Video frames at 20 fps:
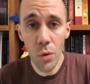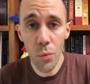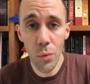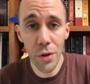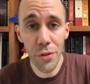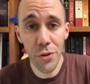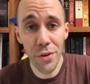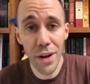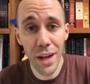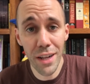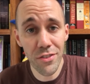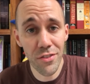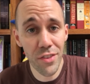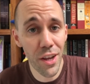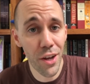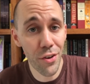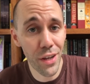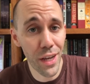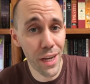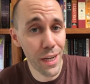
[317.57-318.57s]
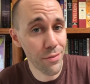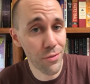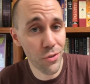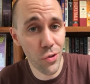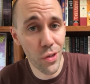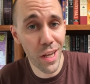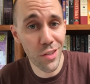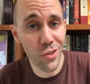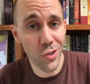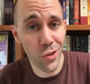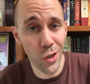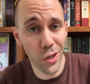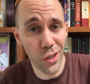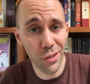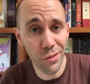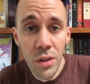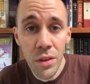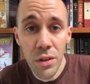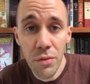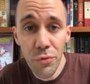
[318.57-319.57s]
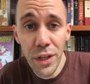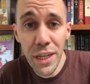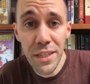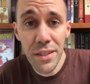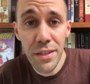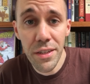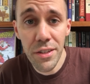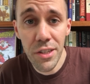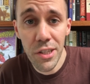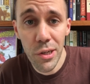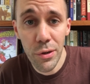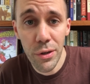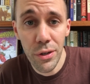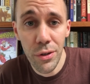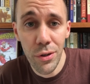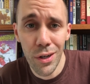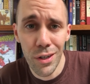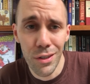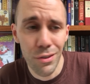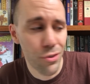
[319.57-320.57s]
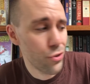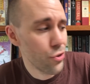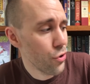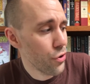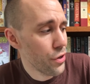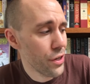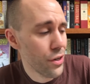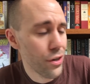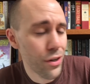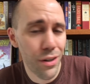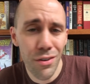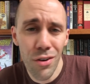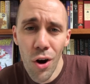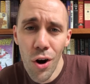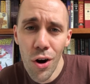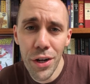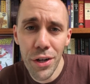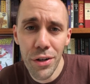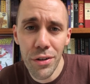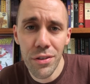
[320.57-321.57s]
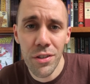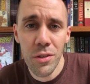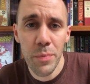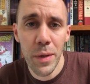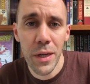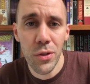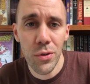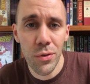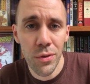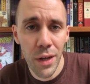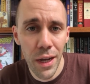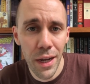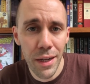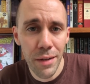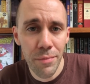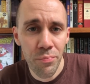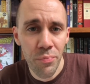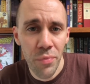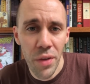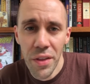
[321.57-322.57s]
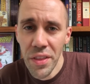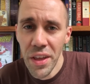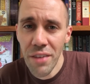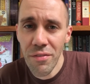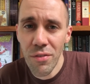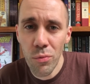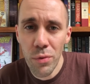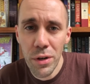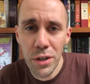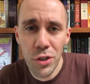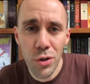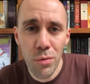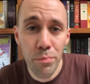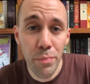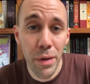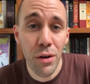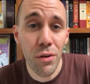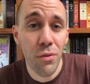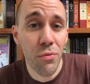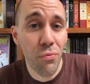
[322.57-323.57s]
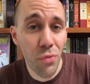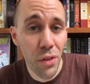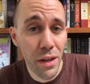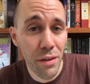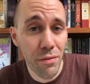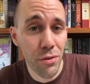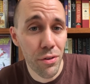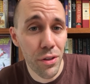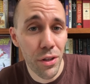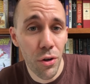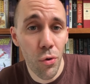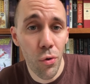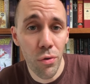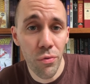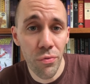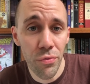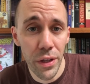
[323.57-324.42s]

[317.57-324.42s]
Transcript: Well, they're not stale yet, so that's good. The flakes in this cereal are sturdier and harder than Special K, and they have a richer, better flavor than Corn